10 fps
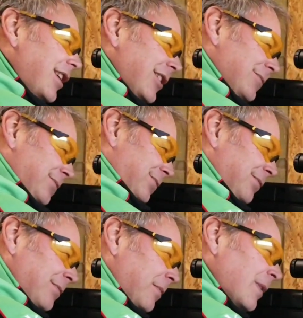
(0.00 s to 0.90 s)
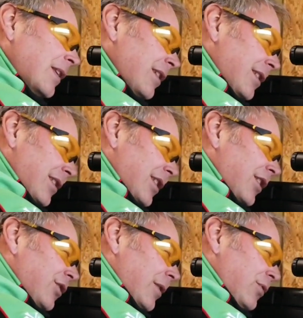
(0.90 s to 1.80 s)
they are.
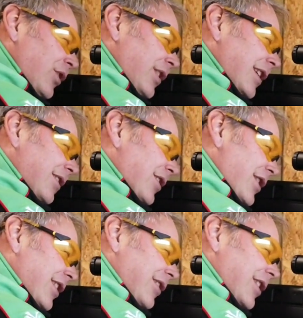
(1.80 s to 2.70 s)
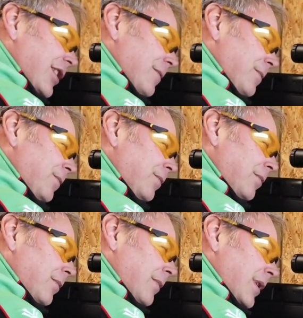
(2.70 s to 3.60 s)
So I'm shooting at targets that are
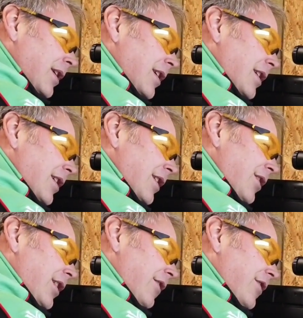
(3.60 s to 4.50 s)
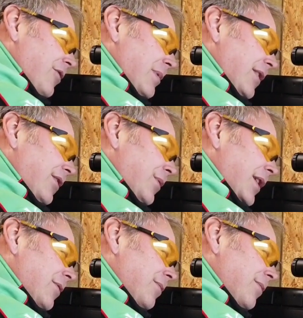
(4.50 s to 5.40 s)
35 metres away.